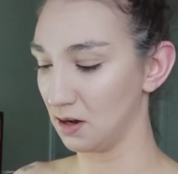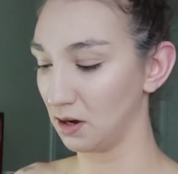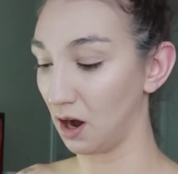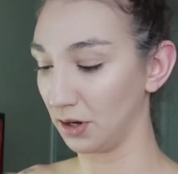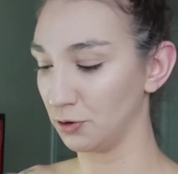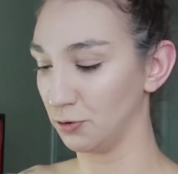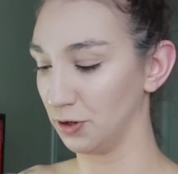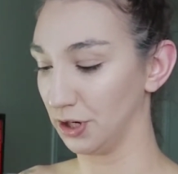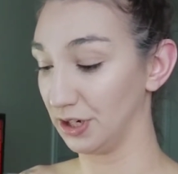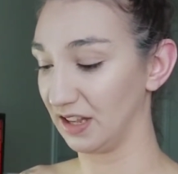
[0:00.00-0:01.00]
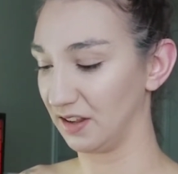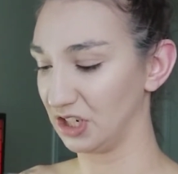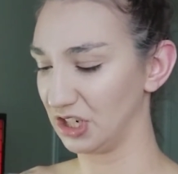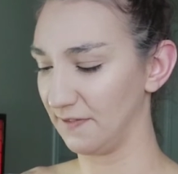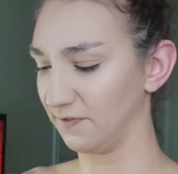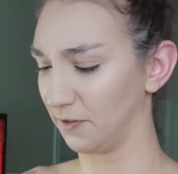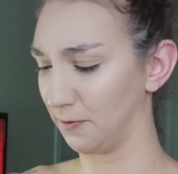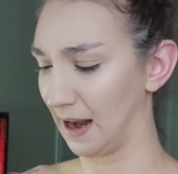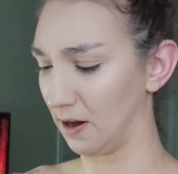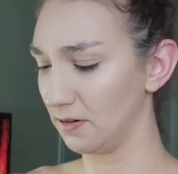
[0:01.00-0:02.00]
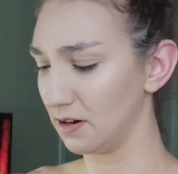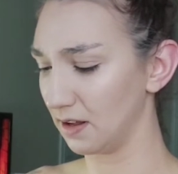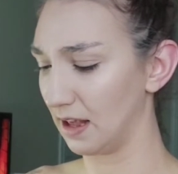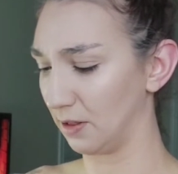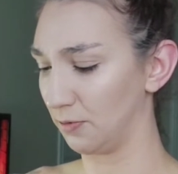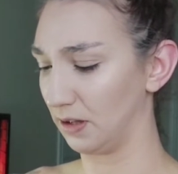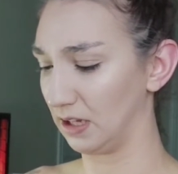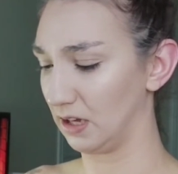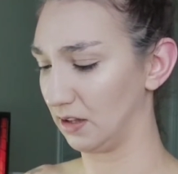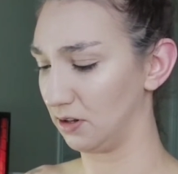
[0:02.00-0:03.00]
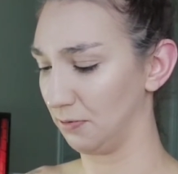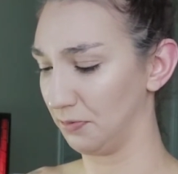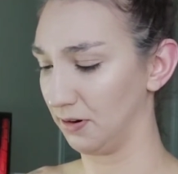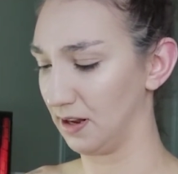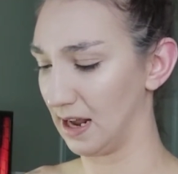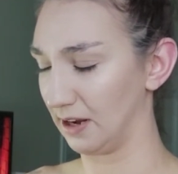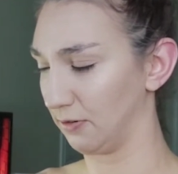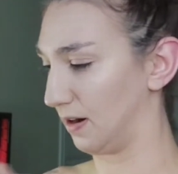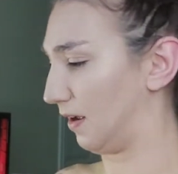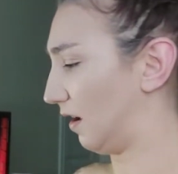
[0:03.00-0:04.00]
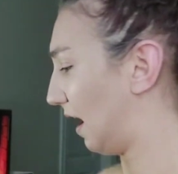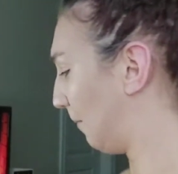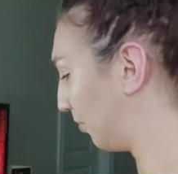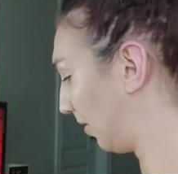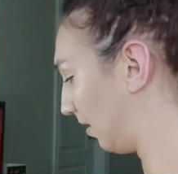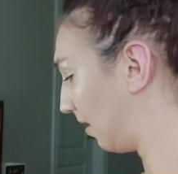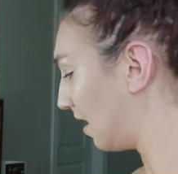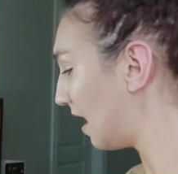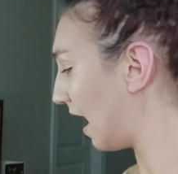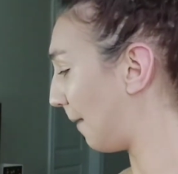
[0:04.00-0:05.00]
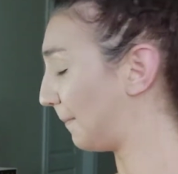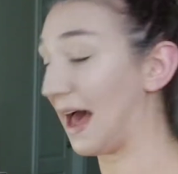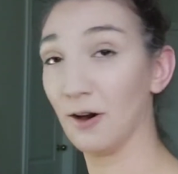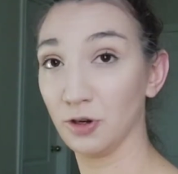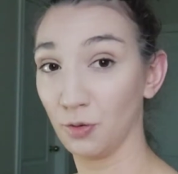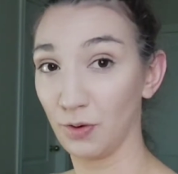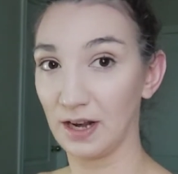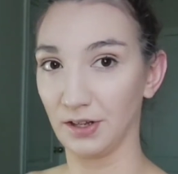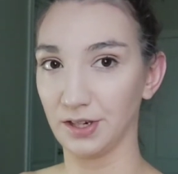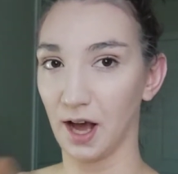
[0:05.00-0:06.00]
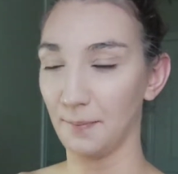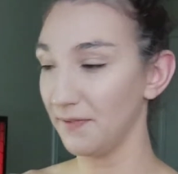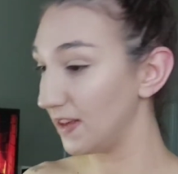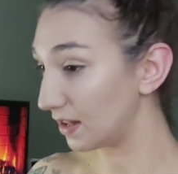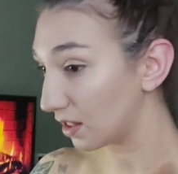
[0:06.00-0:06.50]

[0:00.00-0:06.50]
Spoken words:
contour doesn't shift around. It's really good to put a powder right on top of it.